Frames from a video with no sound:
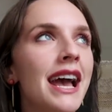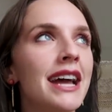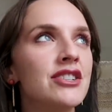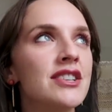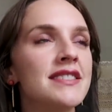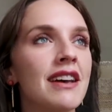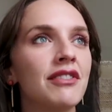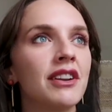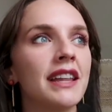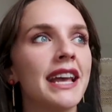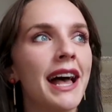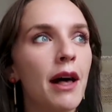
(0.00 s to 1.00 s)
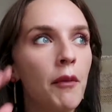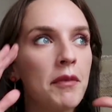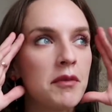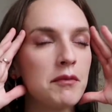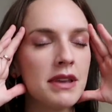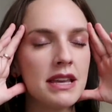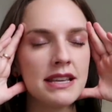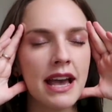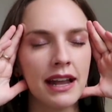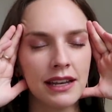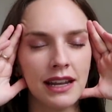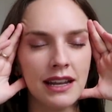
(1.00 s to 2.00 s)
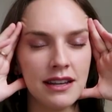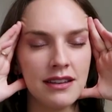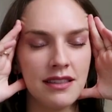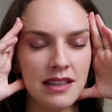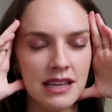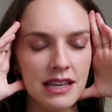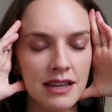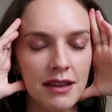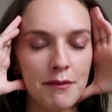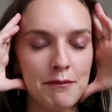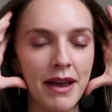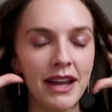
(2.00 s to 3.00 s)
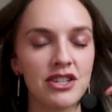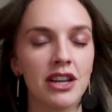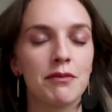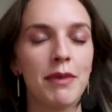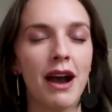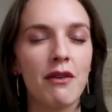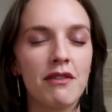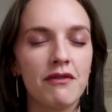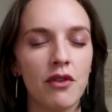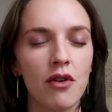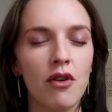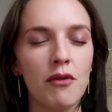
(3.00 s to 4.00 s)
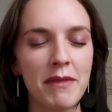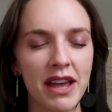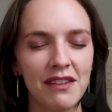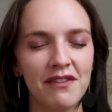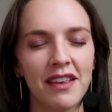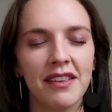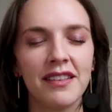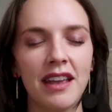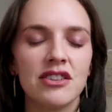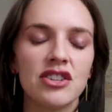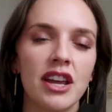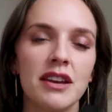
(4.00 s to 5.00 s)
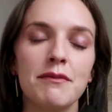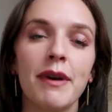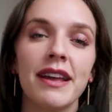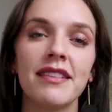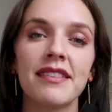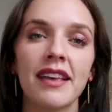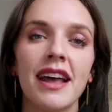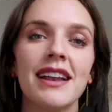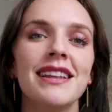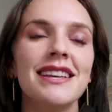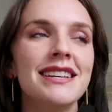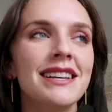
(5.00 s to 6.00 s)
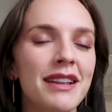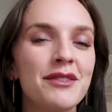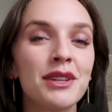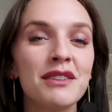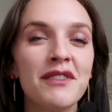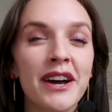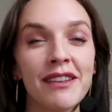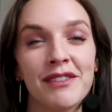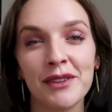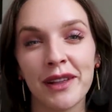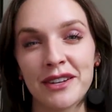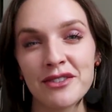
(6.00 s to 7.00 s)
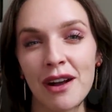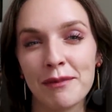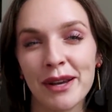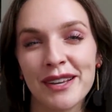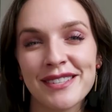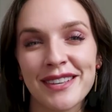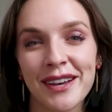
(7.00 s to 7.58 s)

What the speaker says: it just definitely helps me get in the magic, powerful manifestation mindset. And it's really fun if you like drama,